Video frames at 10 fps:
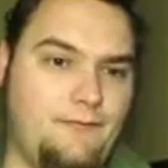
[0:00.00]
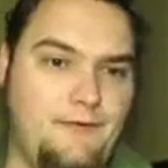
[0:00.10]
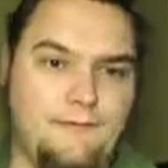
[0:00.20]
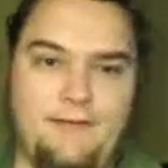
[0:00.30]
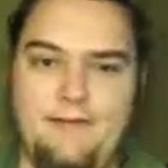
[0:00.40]

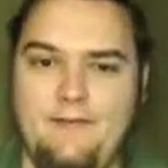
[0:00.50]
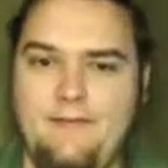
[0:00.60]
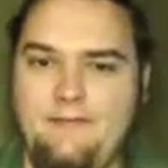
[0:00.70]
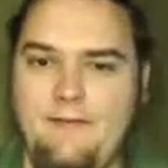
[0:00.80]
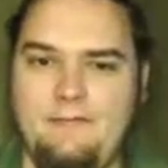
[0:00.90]
40s or late
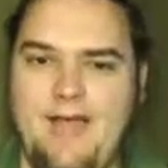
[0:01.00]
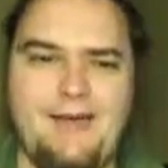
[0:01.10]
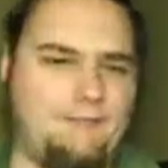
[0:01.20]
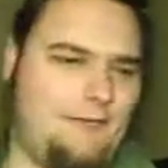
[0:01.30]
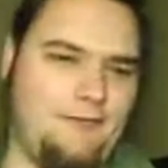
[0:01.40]
30s, whatever.
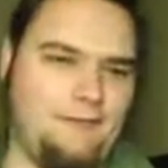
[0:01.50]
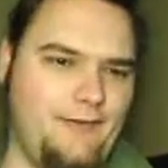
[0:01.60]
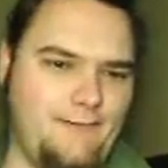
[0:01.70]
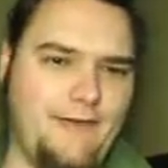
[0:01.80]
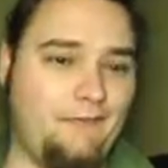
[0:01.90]
I don't know how
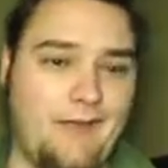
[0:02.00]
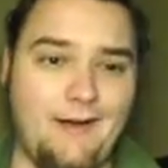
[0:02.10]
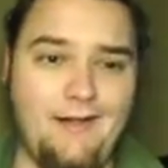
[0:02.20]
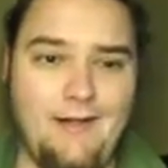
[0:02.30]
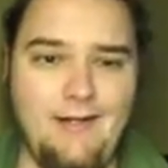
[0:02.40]
old he is. I don't
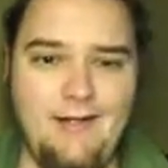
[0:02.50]
care.